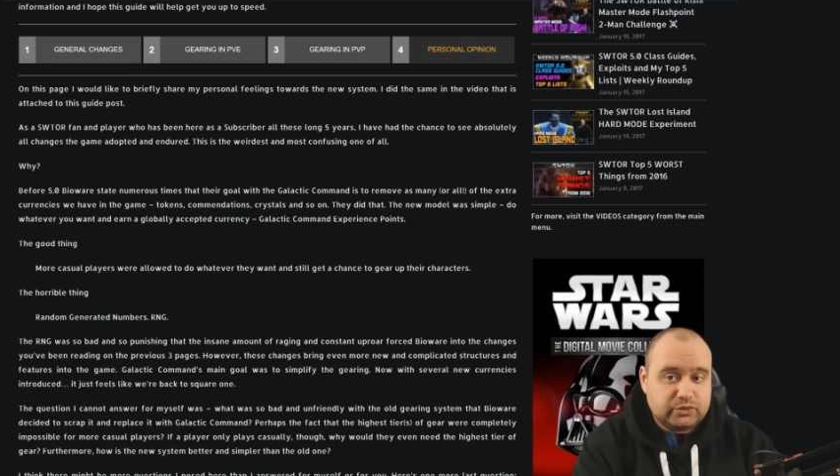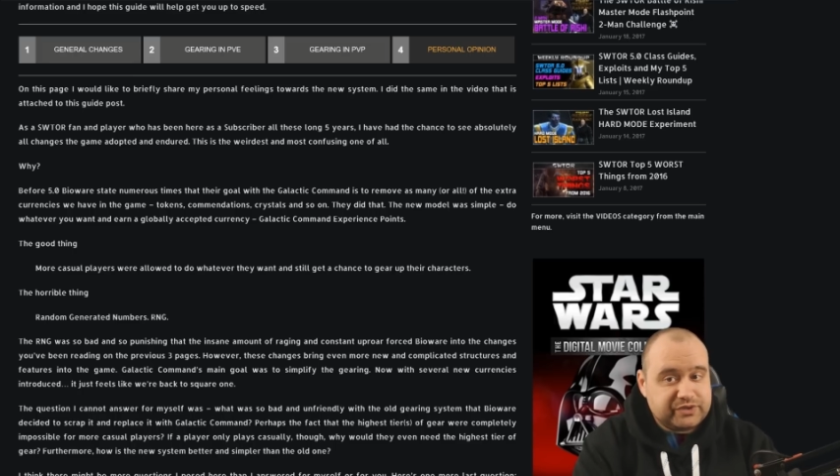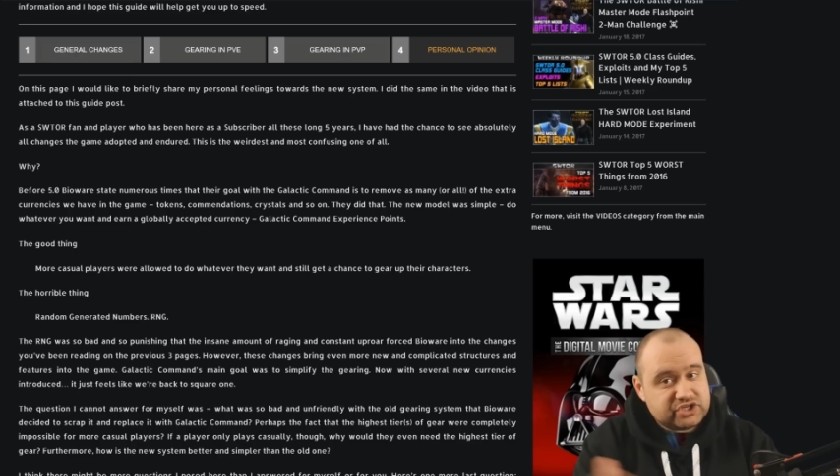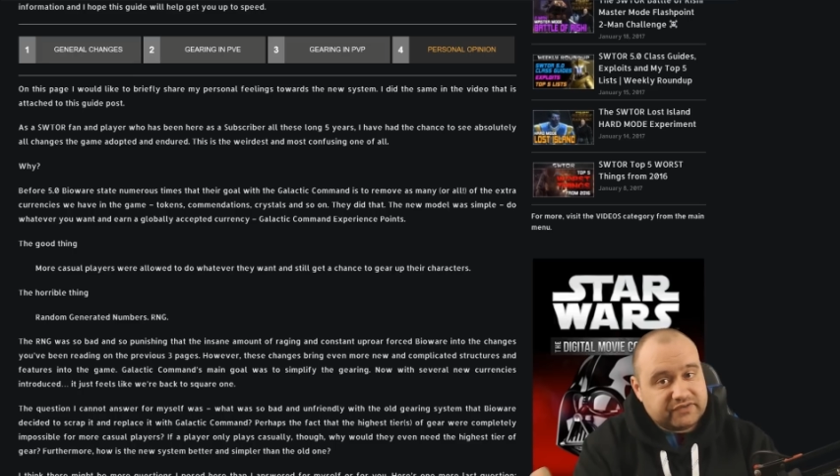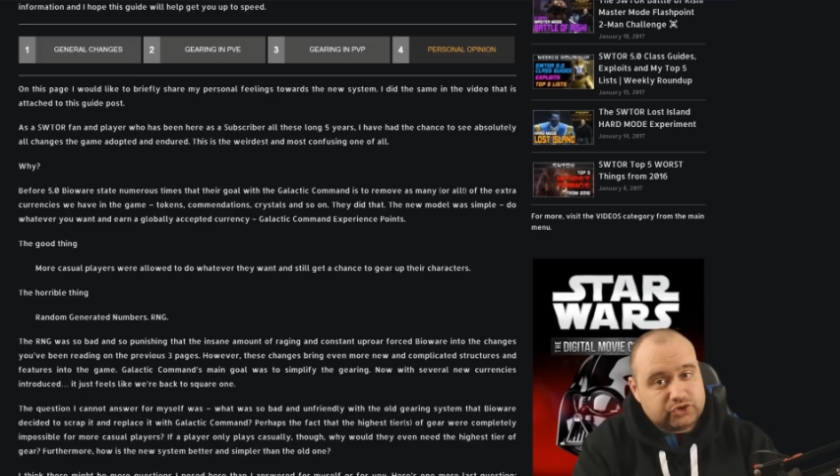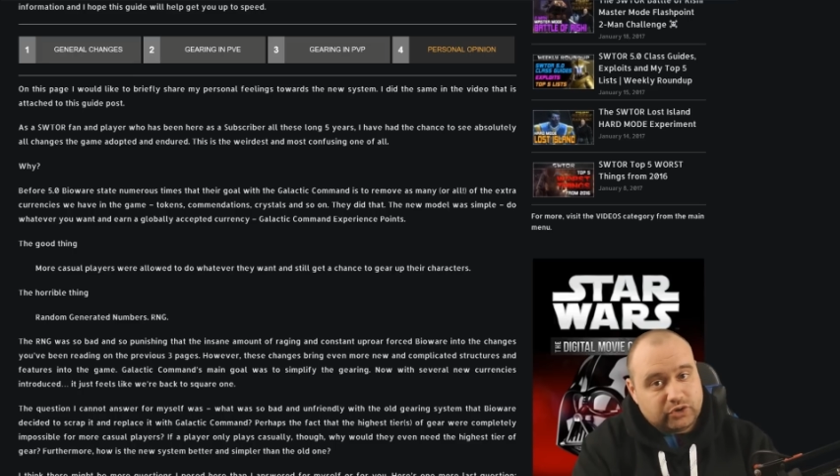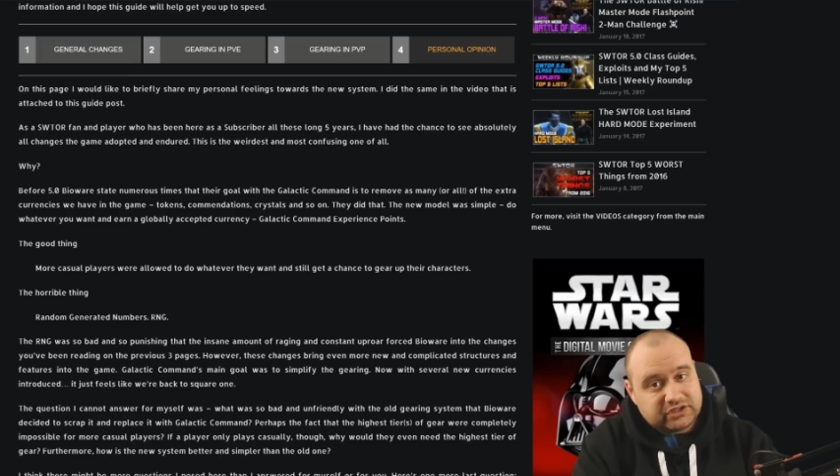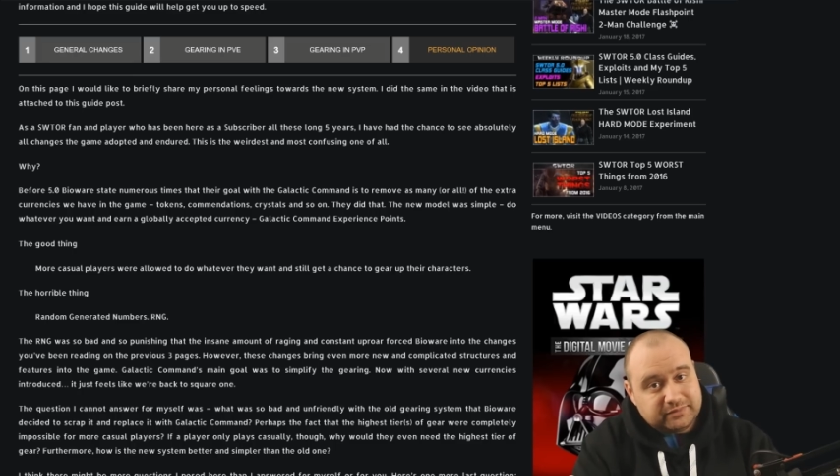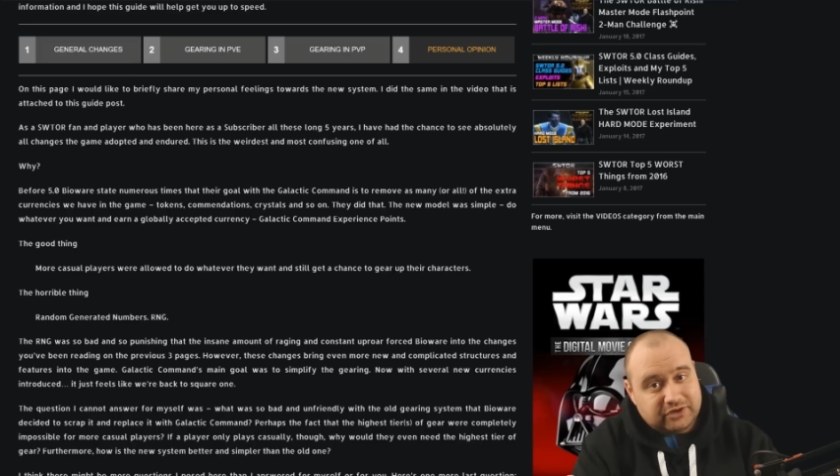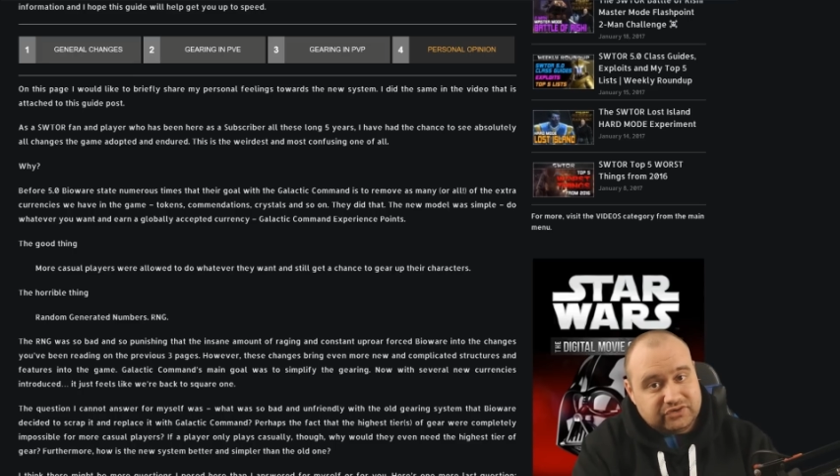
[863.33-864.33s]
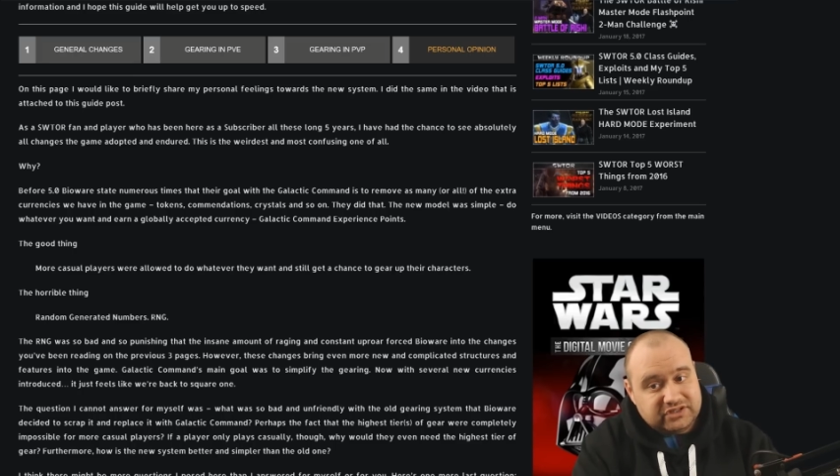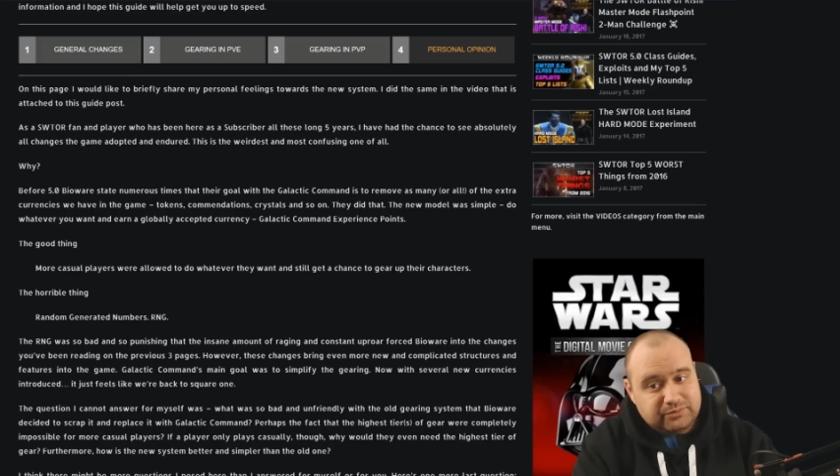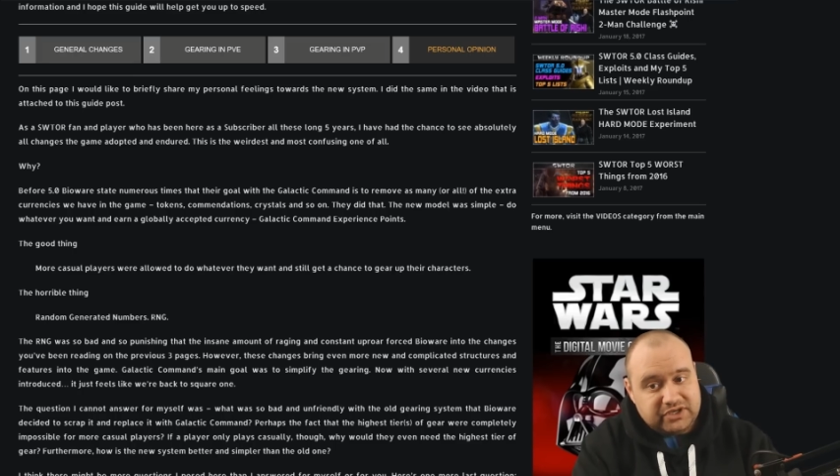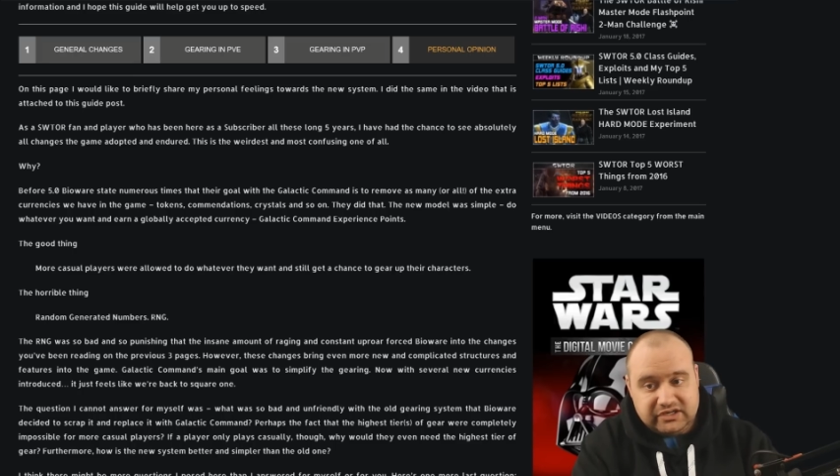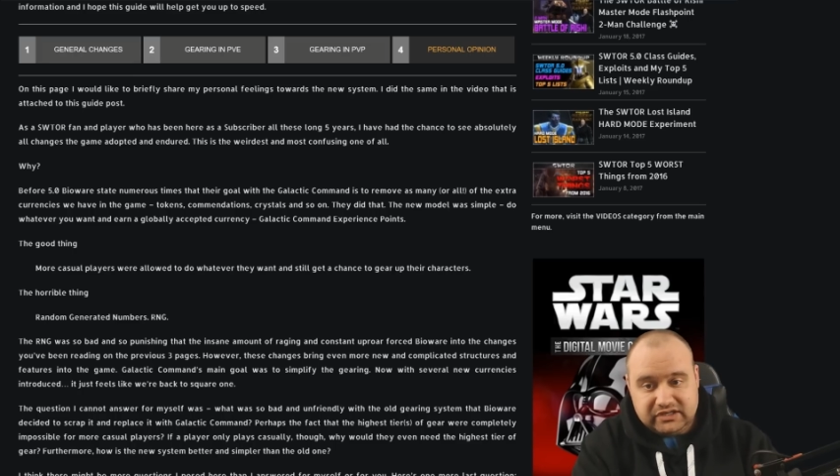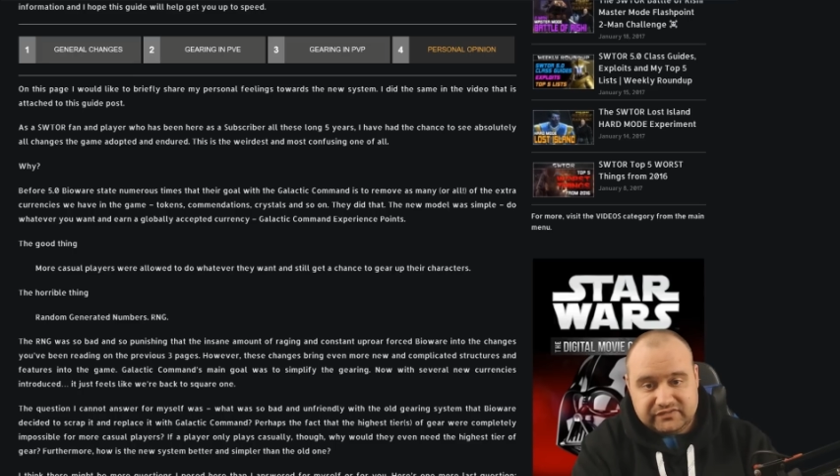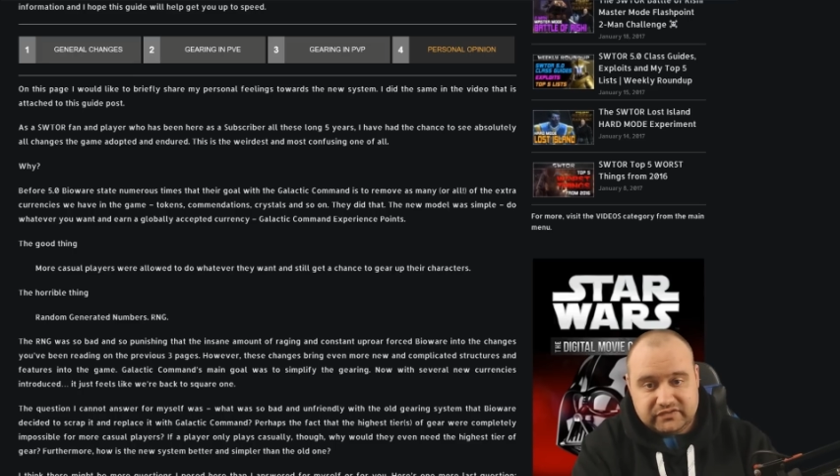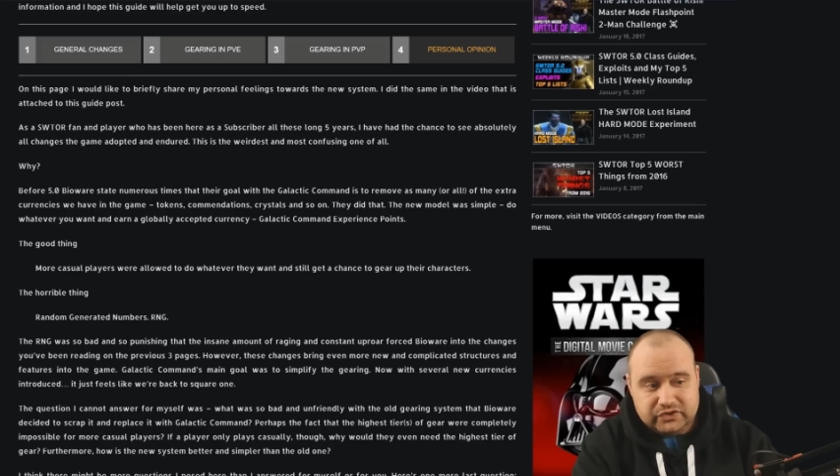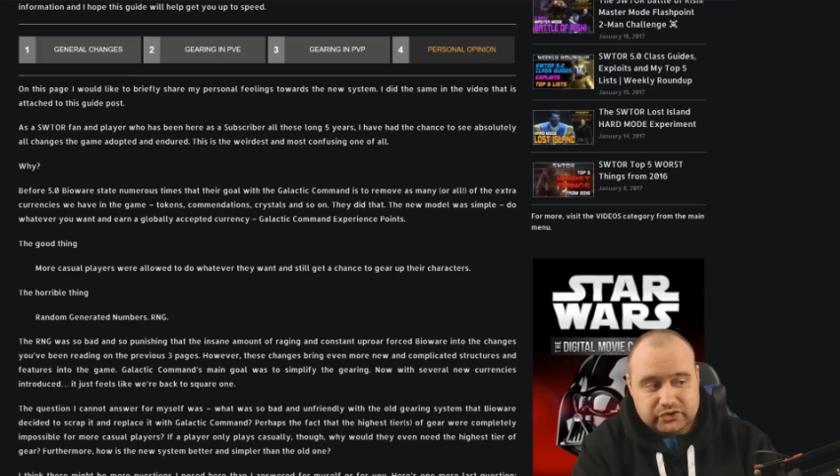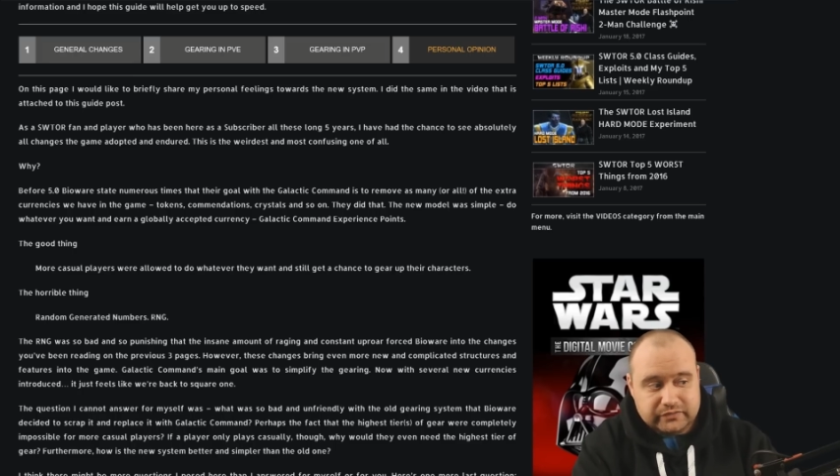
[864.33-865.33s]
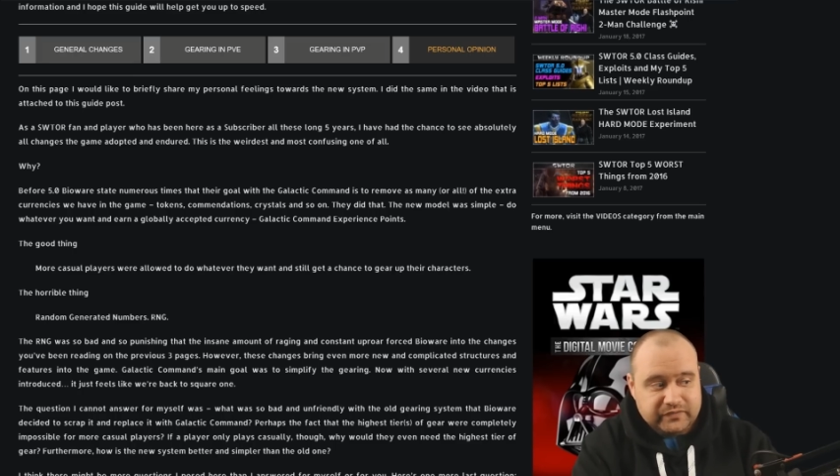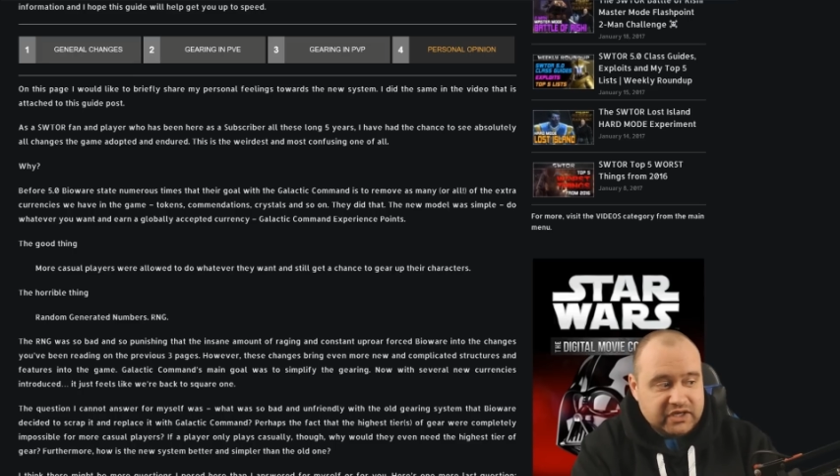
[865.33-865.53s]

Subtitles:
which I've talked about in the beginning of the video.